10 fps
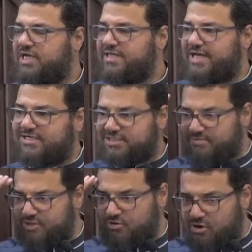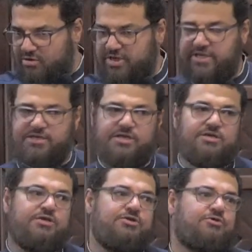That is something wrong
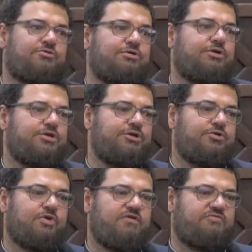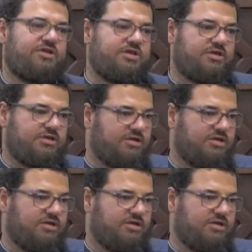in your way of thinking.